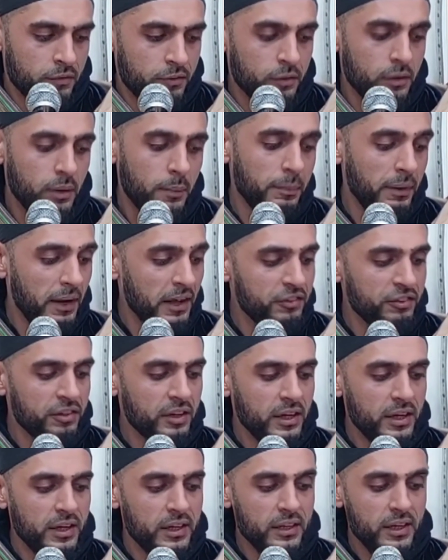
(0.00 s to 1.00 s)
for the
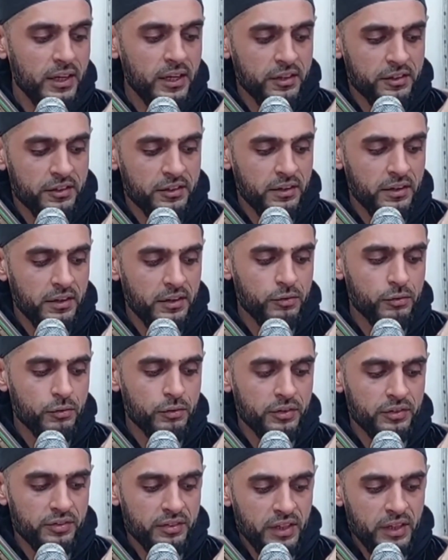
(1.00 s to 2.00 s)
pleasure in it is
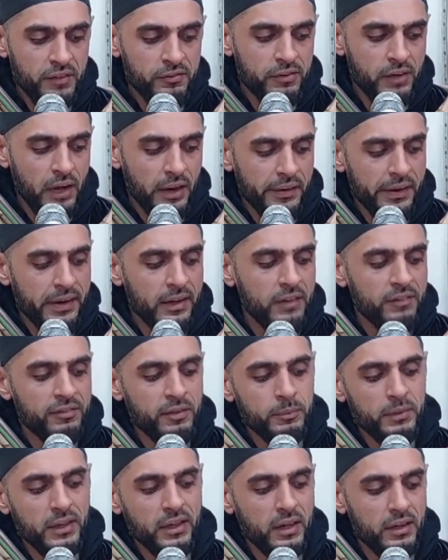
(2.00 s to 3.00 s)
received directly
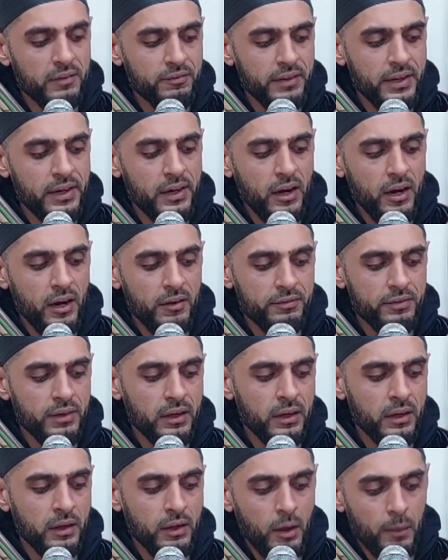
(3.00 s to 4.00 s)
from the conveyor of
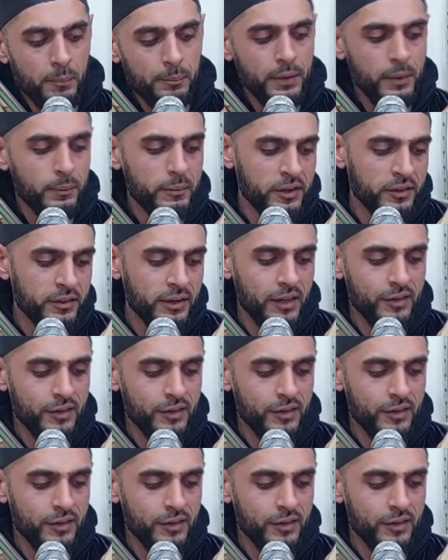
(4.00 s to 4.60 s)
the compliment,